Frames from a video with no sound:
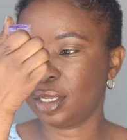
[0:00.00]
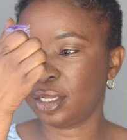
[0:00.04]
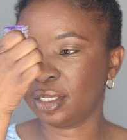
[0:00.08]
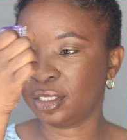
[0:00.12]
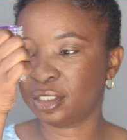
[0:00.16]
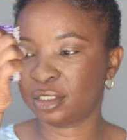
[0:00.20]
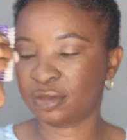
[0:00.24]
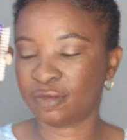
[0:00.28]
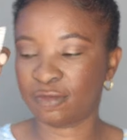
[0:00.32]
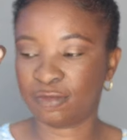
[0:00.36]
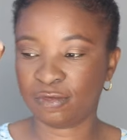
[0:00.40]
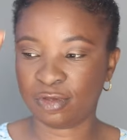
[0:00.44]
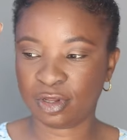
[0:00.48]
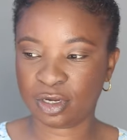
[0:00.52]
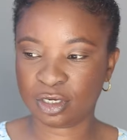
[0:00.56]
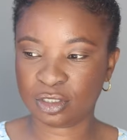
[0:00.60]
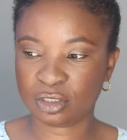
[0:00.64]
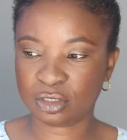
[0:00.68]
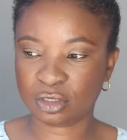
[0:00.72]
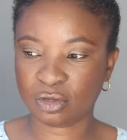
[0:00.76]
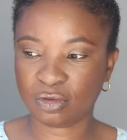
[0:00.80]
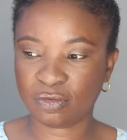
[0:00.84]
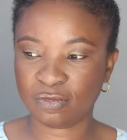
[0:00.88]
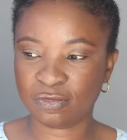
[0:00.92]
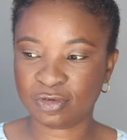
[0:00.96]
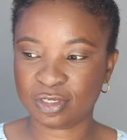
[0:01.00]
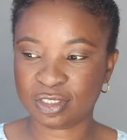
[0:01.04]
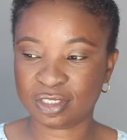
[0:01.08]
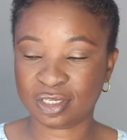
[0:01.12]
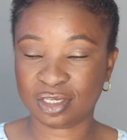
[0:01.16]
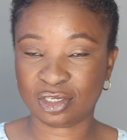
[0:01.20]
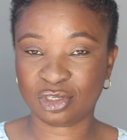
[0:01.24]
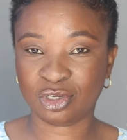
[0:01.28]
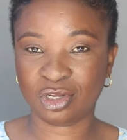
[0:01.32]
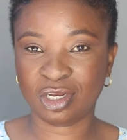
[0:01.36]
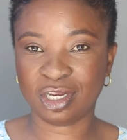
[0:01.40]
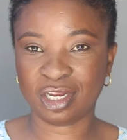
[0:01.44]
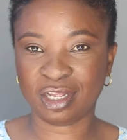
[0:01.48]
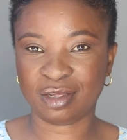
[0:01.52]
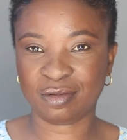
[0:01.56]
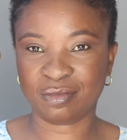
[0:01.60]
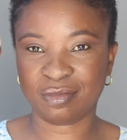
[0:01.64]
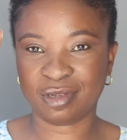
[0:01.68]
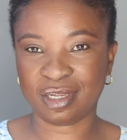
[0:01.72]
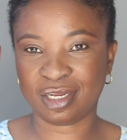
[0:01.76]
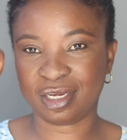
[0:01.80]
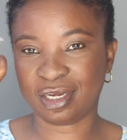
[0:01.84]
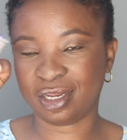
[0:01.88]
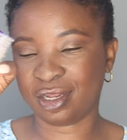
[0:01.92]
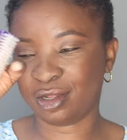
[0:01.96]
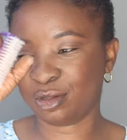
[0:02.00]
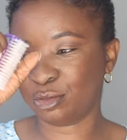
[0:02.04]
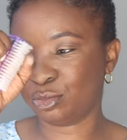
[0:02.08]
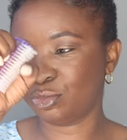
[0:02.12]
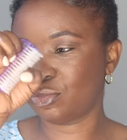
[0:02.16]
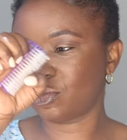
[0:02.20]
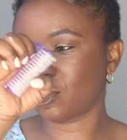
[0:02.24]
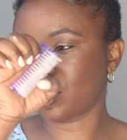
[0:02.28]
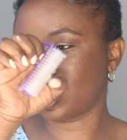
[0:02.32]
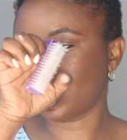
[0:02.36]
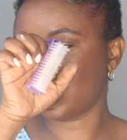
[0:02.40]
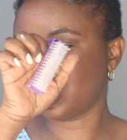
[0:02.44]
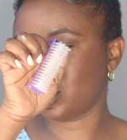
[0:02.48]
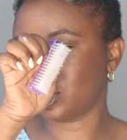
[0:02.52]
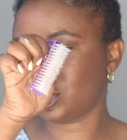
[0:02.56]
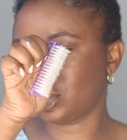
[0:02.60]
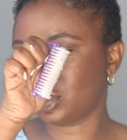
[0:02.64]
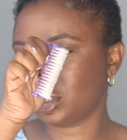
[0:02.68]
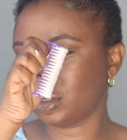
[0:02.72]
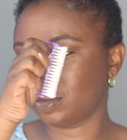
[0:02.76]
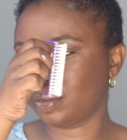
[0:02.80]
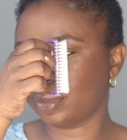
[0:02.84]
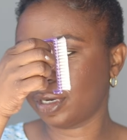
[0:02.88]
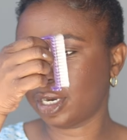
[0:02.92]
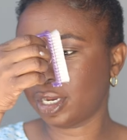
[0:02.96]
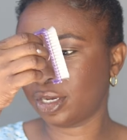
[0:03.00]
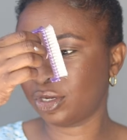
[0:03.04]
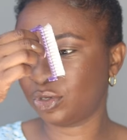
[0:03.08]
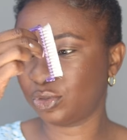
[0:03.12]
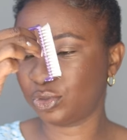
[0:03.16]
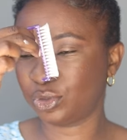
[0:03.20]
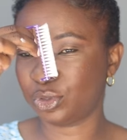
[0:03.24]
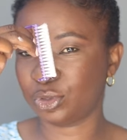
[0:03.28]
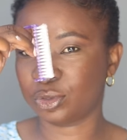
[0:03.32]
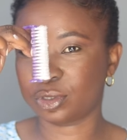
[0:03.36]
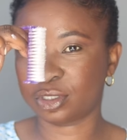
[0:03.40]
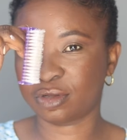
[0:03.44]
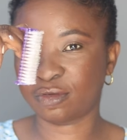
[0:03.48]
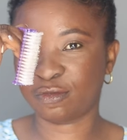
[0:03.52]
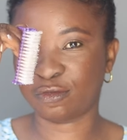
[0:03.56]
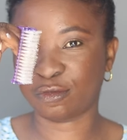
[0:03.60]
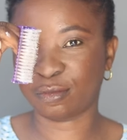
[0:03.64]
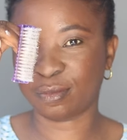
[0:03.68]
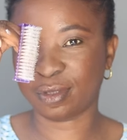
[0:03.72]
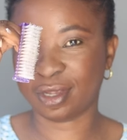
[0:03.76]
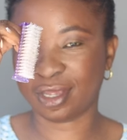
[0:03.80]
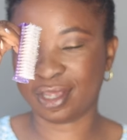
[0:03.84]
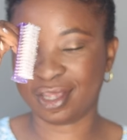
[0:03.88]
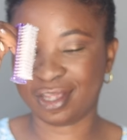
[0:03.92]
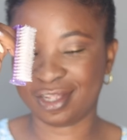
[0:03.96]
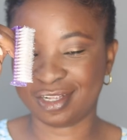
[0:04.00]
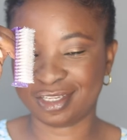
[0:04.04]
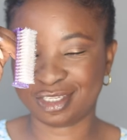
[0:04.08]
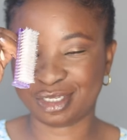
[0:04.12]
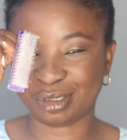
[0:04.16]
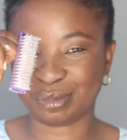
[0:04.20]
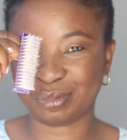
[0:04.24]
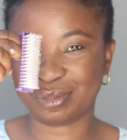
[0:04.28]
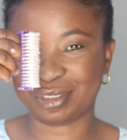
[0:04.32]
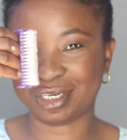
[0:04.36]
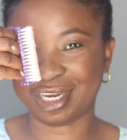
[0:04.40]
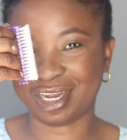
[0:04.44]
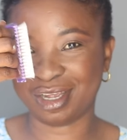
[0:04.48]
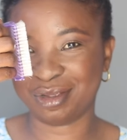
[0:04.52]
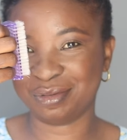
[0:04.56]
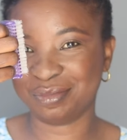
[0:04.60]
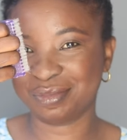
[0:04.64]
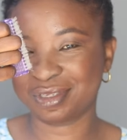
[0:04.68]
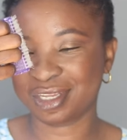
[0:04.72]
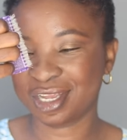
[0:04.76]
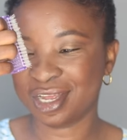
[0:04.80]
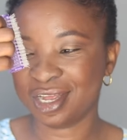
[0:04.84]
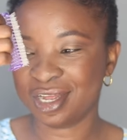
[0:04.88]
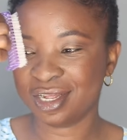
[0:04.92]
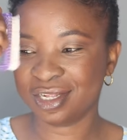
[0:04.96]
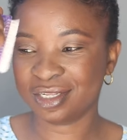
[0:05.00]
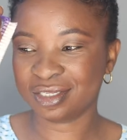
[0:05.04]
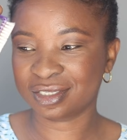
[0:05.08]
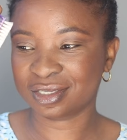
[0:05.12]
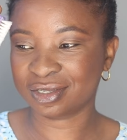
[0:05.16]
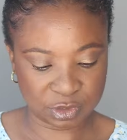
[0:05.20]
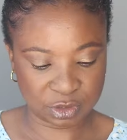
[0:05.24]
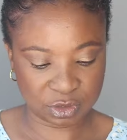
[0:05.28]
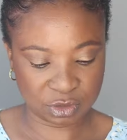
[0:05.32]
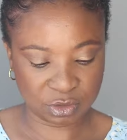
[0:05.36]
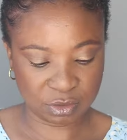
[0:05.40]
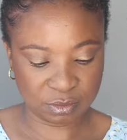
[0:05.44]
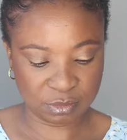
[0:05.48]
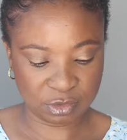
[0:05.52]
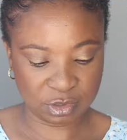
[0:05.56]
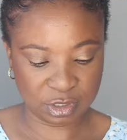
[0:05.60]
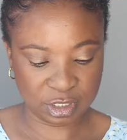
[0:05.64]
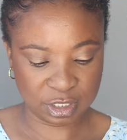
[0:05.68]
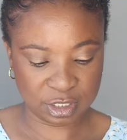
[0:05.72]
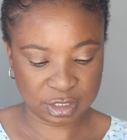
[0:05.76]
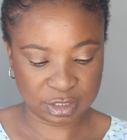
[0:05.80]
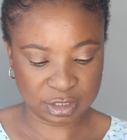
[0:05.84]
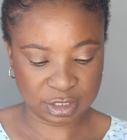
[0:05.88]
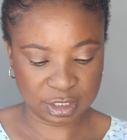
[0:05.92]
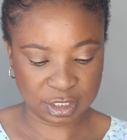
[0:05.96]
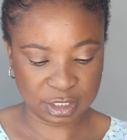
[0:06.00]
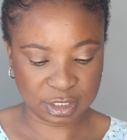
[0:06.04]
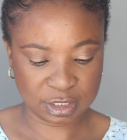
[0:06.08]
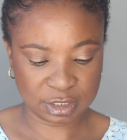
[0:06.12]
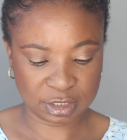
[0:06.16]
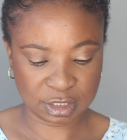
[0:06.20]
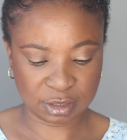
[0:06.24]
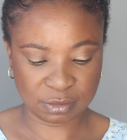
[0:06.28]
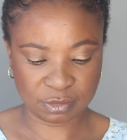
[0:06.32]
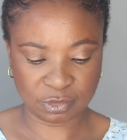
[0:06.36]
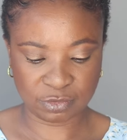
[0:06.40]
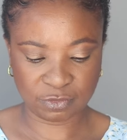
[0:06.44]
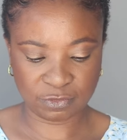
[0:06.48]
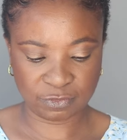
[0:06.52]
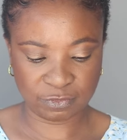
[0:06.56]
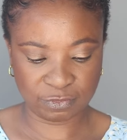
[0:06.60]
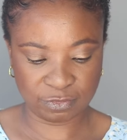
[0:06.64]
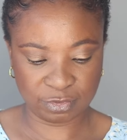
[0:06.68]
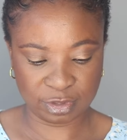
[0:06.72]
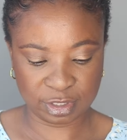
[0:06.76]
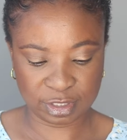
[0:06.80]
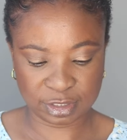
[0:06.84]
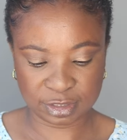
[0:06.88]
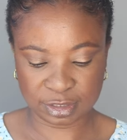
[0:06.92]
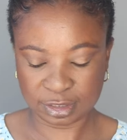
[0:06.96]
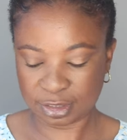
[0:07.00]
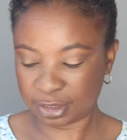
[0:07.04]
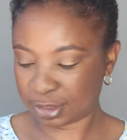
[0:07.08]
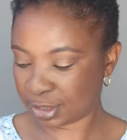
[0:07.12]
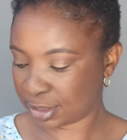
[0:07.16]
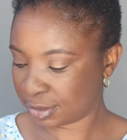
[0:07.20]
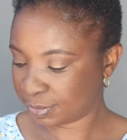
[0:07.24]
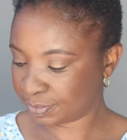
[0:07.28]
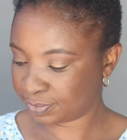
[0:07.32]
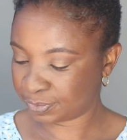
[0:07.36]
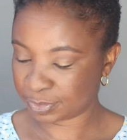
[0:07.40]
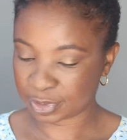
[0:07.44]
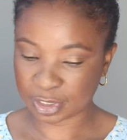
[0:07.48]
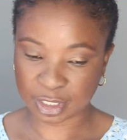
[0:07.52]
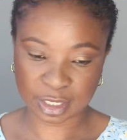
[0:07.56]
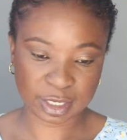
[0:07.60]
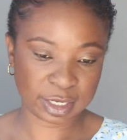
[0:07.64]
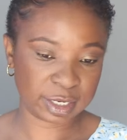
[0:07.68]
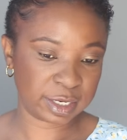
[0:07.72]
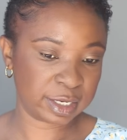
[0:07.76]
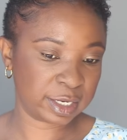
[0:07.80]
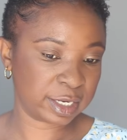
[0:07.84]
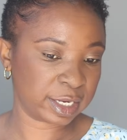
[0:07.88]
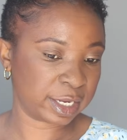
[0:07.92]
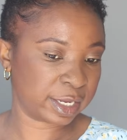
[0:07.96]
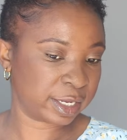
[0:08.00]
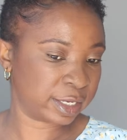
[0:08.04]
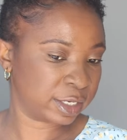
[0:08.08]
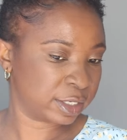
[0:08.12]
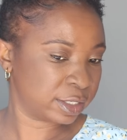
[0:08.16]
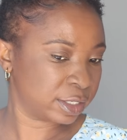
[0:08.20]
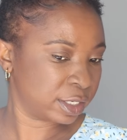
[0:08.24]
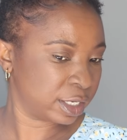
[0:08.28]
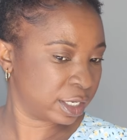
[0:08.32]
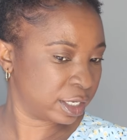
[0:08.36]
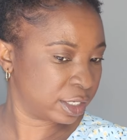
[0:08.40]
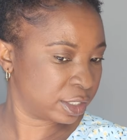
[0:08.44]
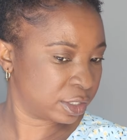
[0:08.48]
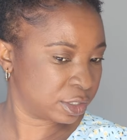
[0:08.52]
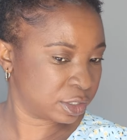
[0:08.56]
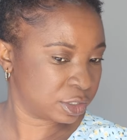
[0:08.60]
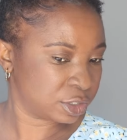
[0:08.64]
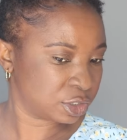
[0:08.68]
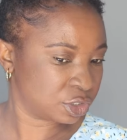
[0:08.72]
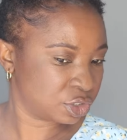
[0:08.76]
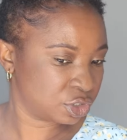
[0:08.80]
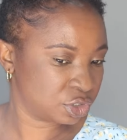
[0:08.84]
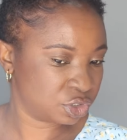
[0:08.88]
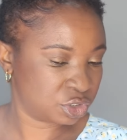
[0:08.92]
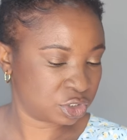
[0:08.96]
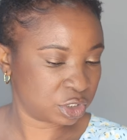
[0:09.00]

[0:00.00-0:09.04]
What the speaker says: It's very soft, it's actually like my nail brush, but I do use it for my hair sometimes. So I'm gonna take some of this hairline and edge